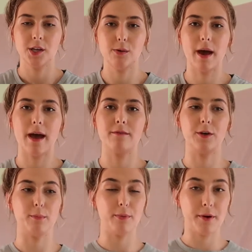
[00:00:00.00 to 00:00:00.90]
you have
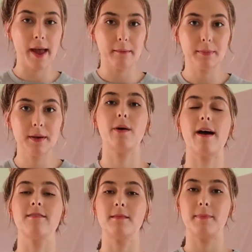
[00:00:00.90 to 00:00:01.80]
your prep, you
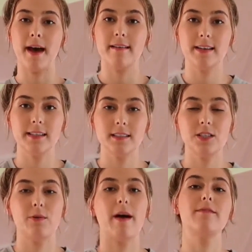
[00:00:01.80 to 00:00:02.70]
have the balance,
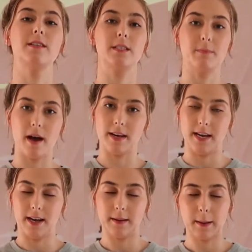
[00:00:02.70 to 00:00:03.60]
you have the
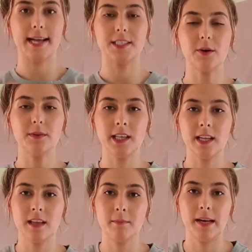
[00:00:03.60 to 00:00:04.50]
spotting. I don't
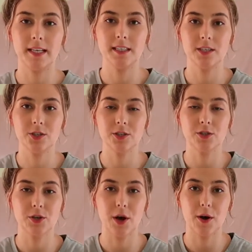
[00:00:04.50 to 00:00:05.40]
think that many teachers
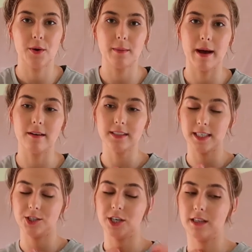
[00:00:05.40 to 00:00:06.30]
go about
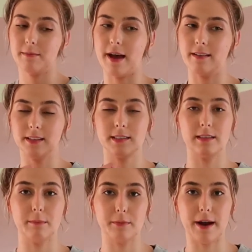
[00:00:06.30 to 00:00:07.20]
teaching the balance
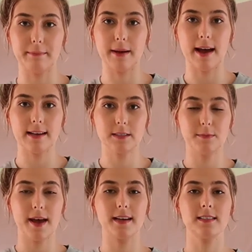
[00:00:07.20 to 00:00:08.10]
and the prep
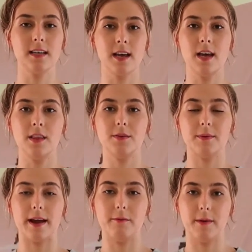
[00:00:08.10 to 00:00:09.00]
aspect the
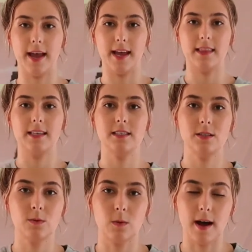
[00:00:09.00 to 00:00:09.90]
right way, and this
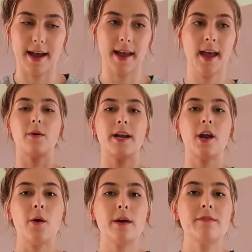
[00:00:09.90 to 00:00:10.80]
is why. So I
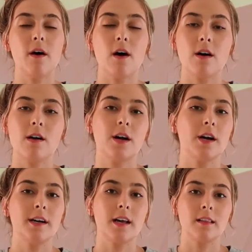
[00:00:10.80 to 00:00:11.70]
know we've all
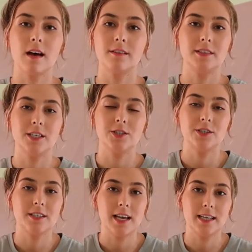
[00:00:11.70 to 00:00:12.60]
heard a lot of
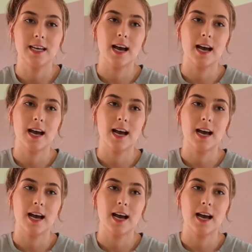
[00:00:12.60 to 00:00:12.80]
teachers say to